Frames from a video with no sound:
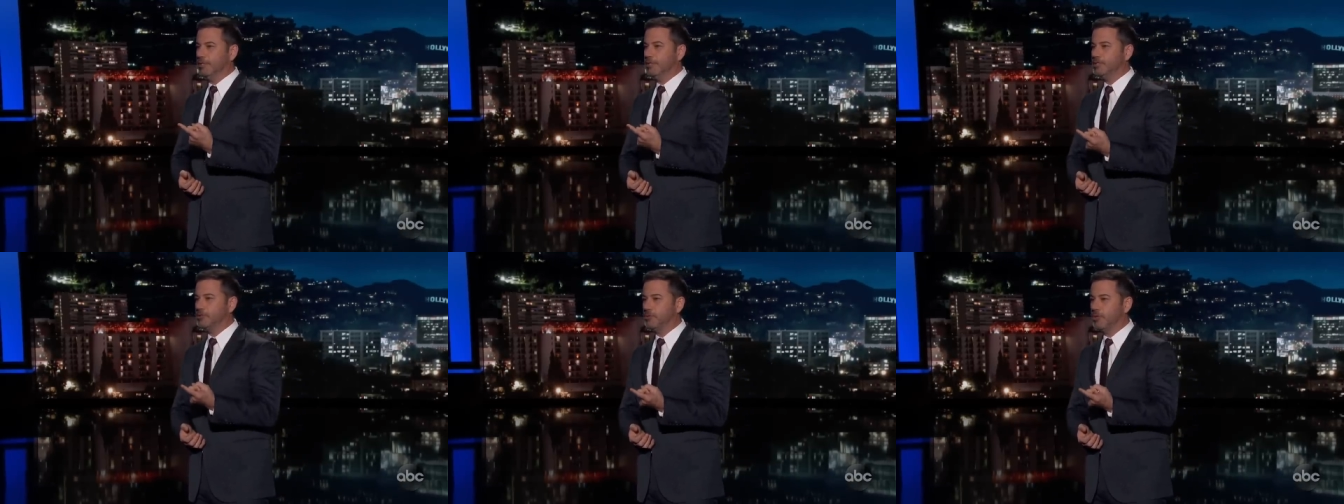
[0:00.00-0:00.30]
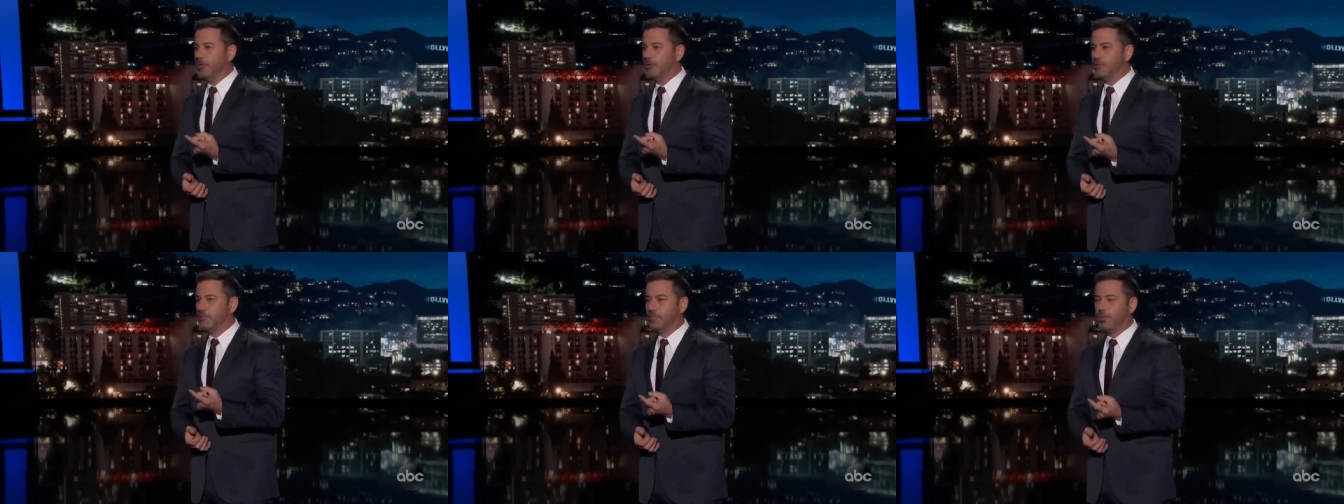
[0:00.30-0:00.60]
This
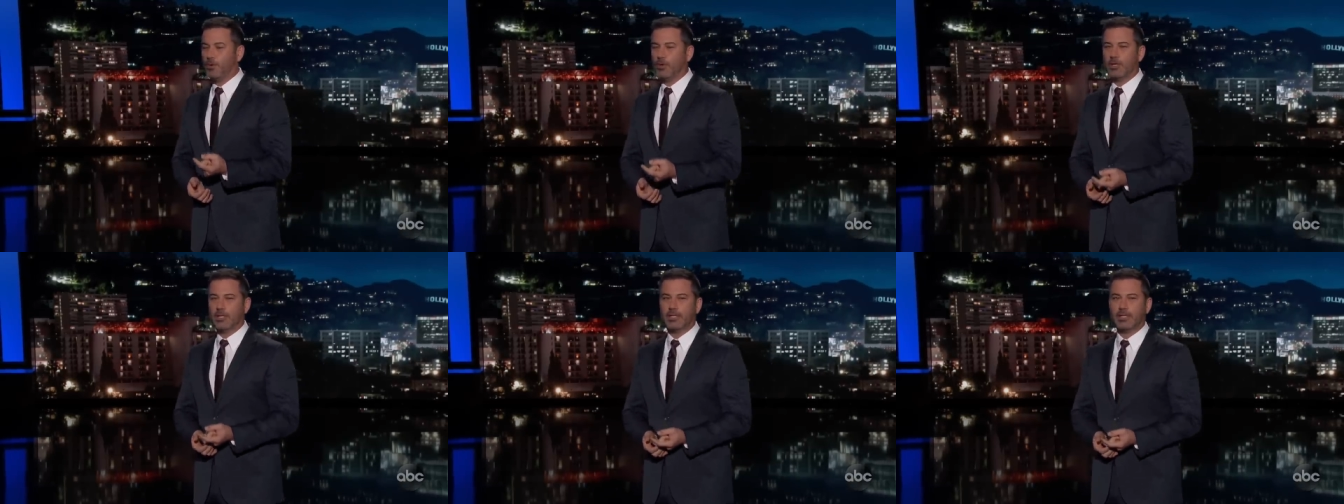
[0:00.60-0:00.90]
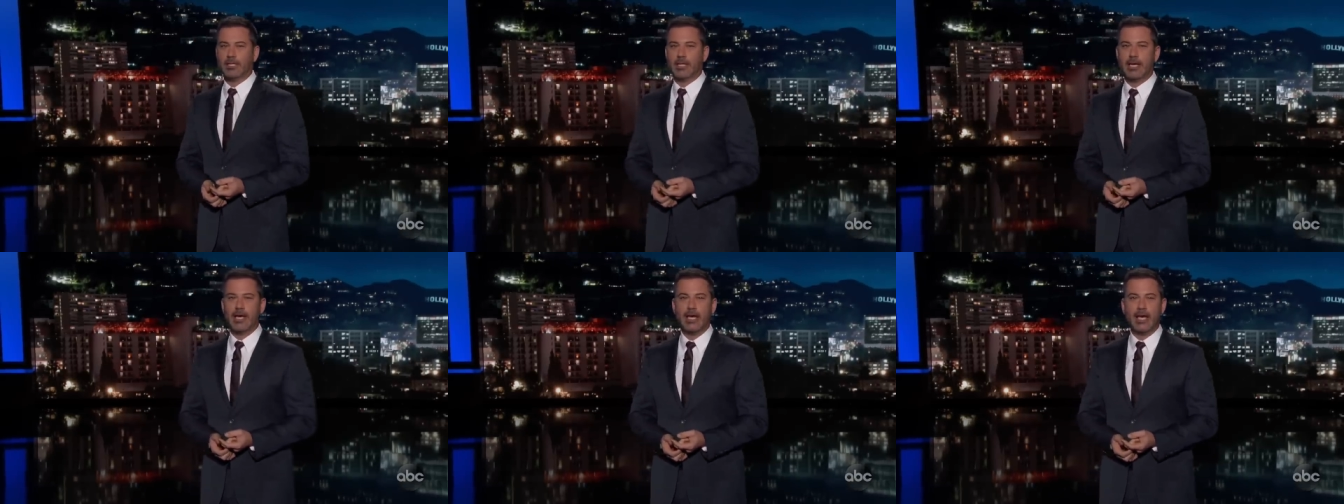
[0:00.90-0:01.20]
one
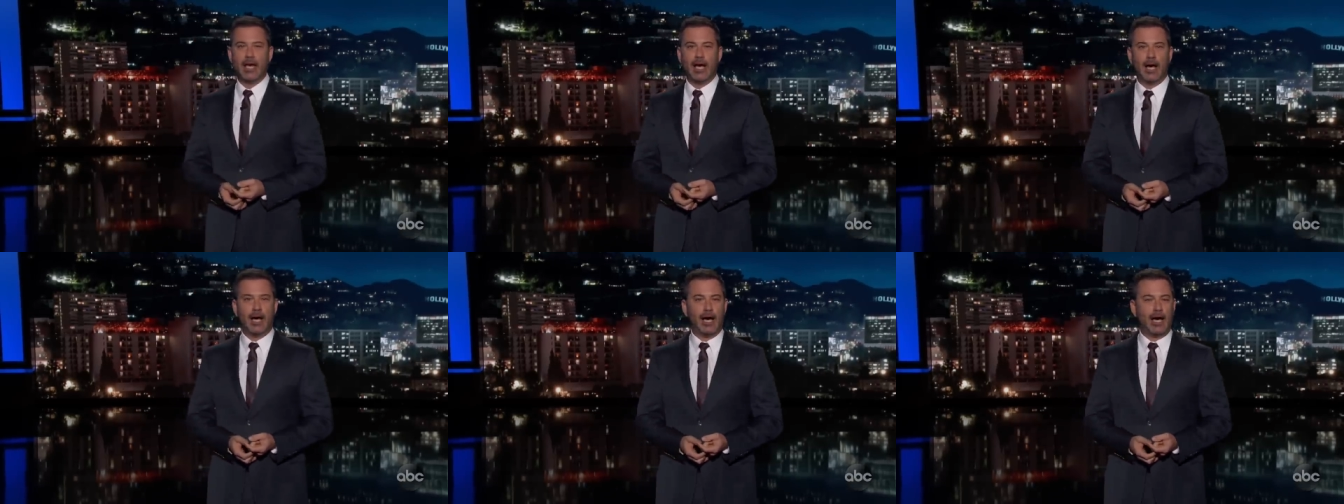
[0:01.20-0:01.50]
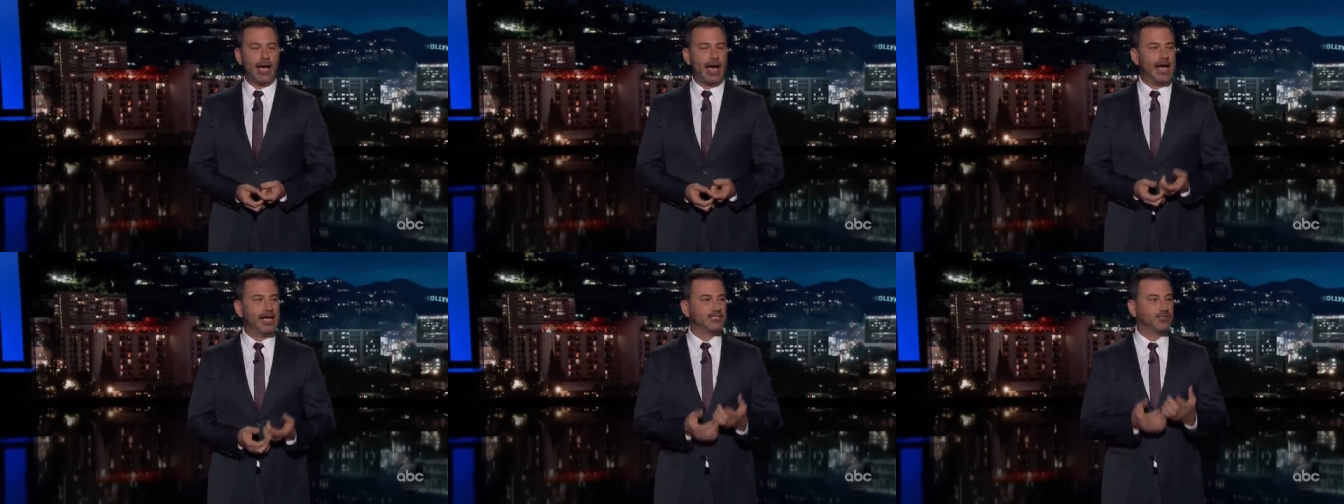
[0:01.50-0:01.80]
reportedly
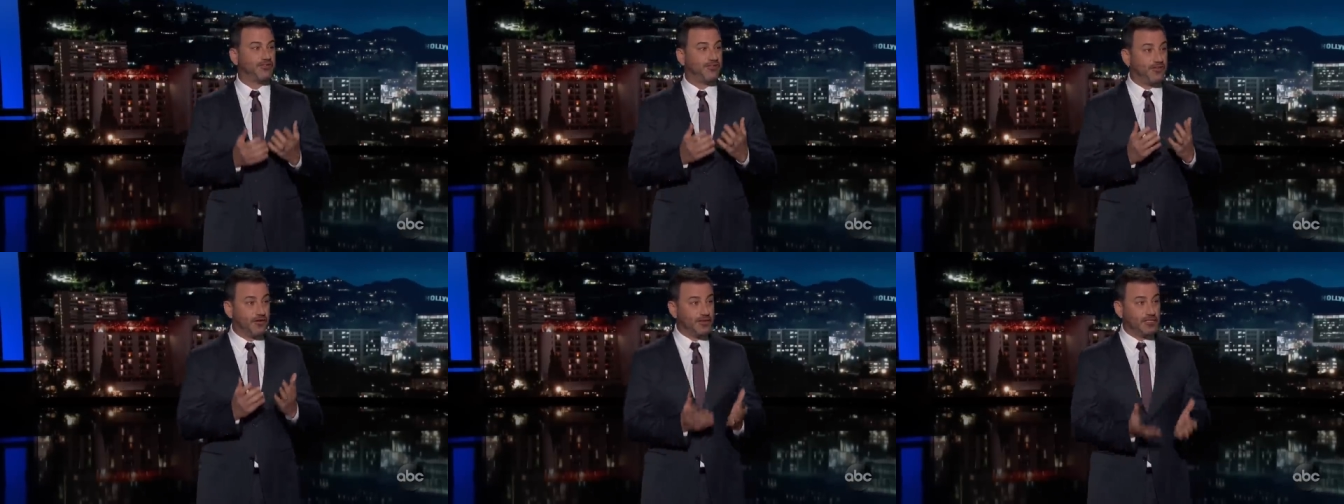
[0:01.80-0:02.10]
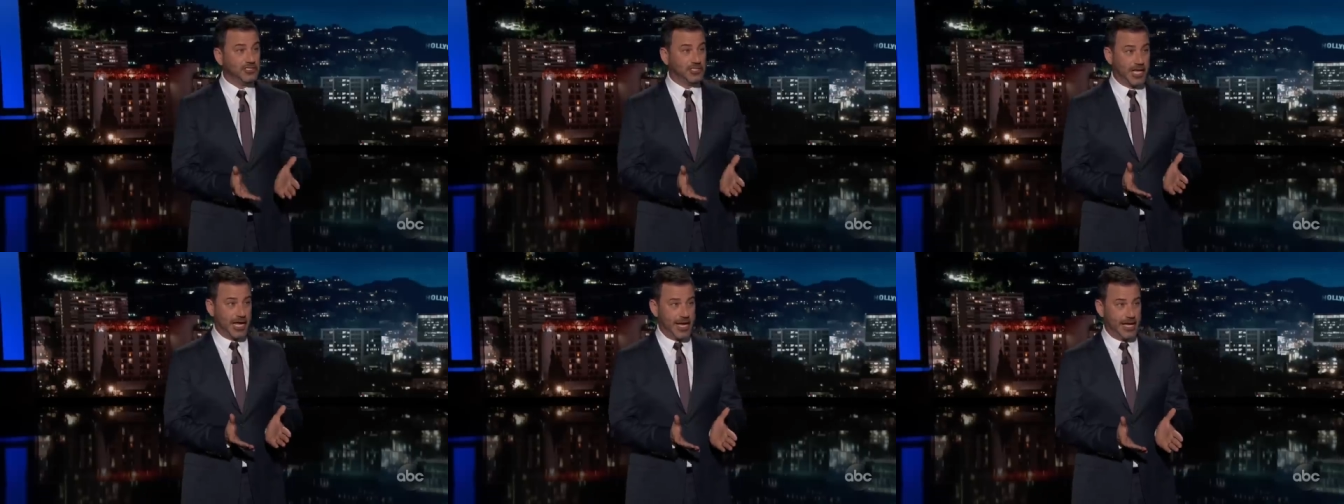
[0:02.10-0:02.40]
has
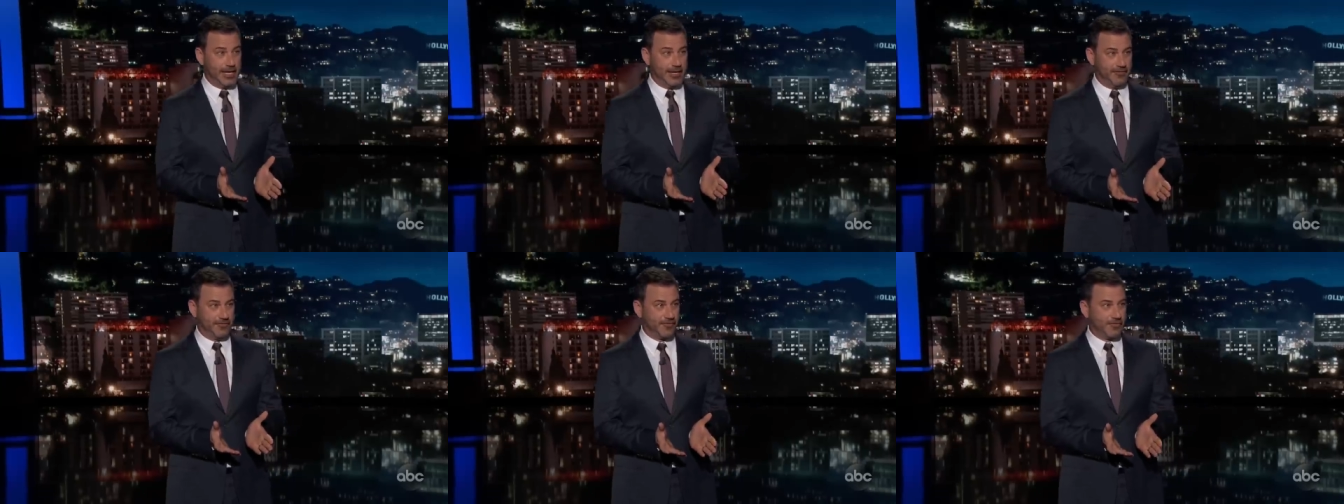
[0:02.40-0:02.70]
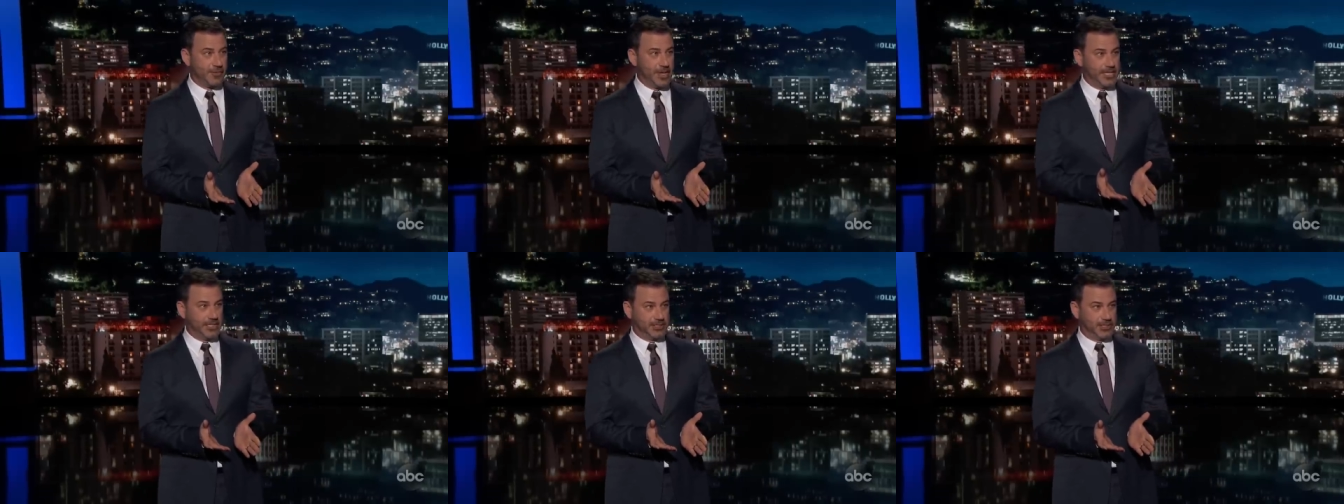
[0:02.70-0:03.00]
firsthand
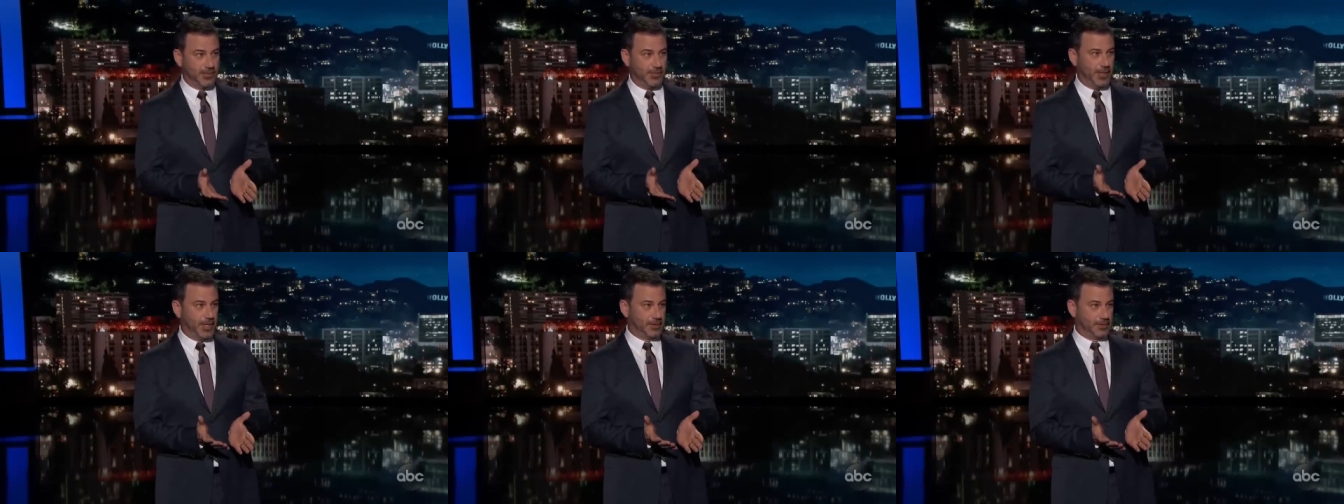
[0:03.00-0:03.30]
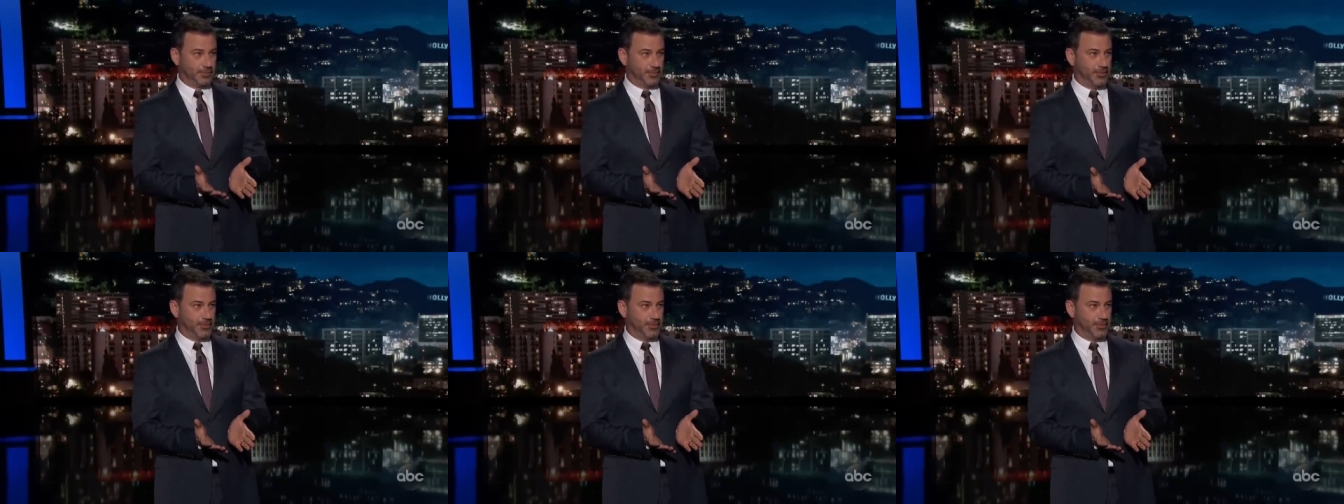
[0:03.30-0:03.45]
information about the